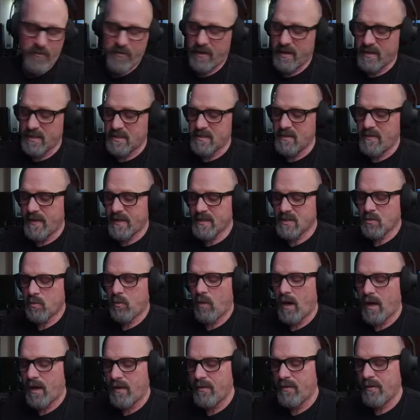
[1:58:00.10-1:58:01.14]
is, and that's
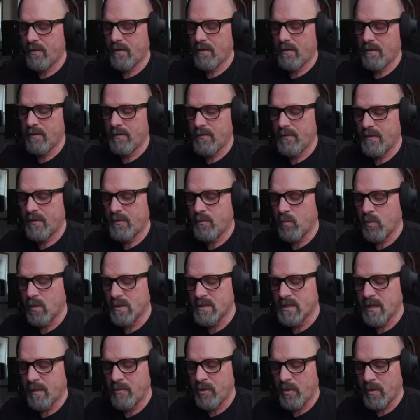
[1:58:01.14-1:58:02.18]
why what
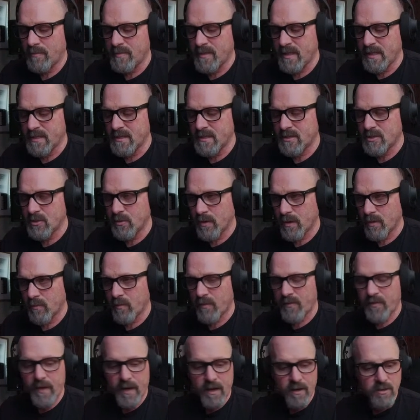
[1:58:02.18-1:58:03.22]
WMD is doing
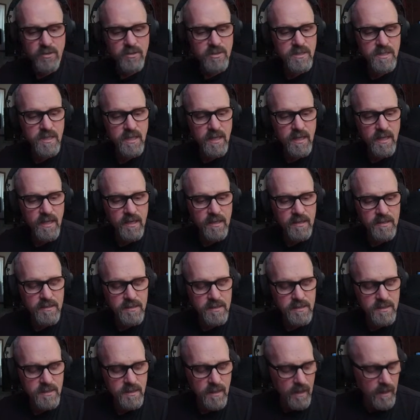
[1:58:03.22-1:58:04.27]
with theirs
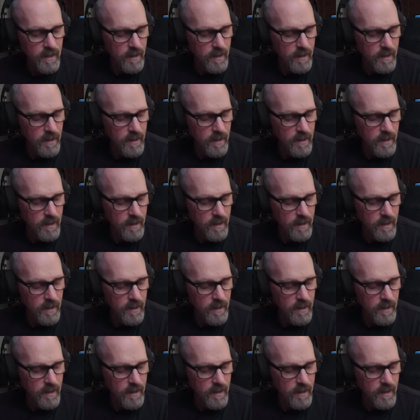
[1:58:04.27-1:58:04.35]
is